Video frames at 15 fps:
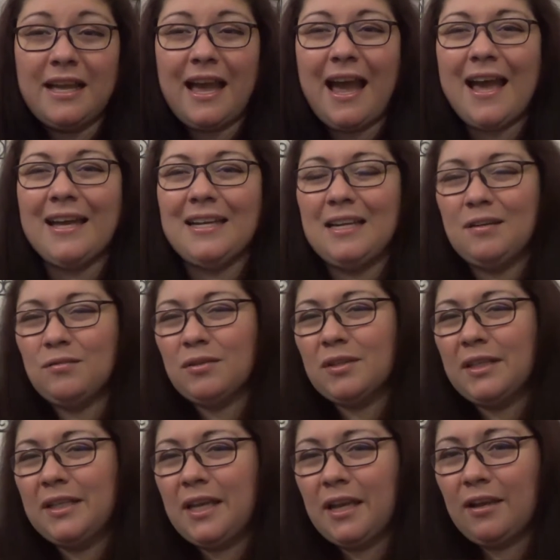I didn't
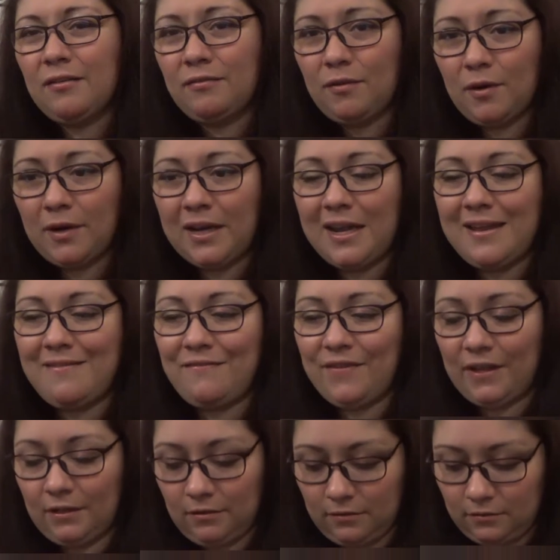really care for it. It
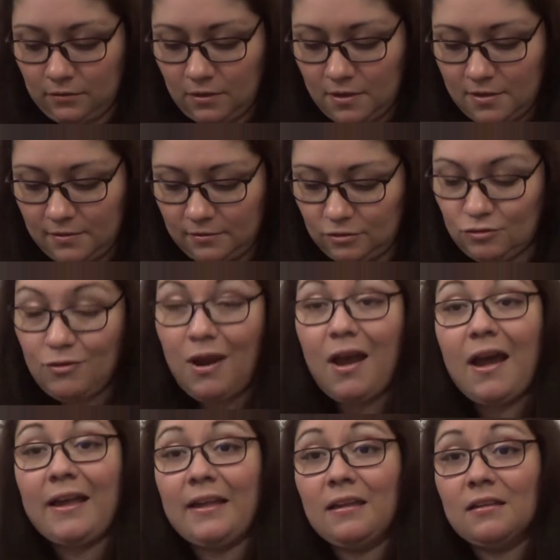felt
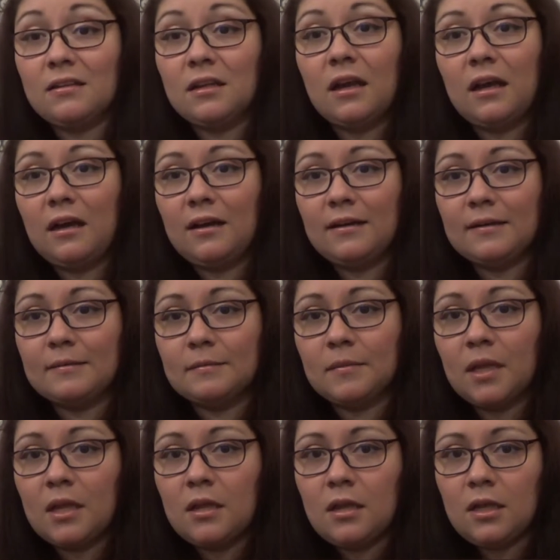dry,
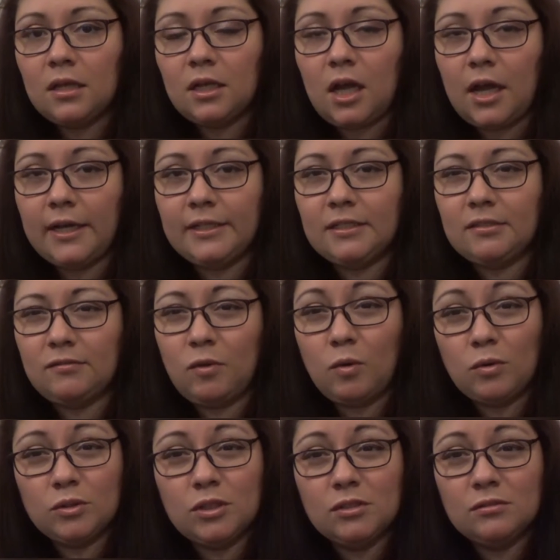kind of
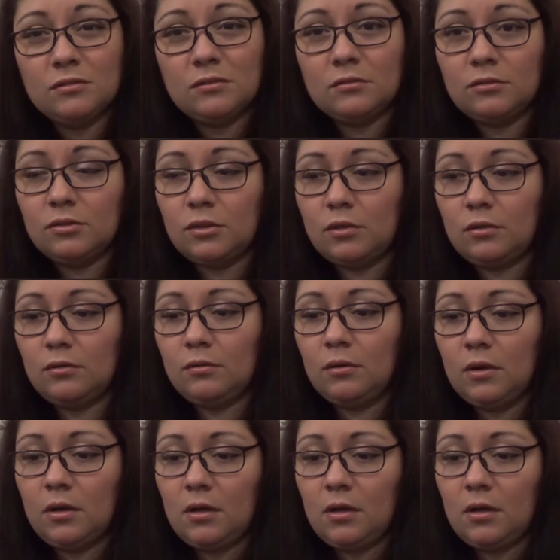old. So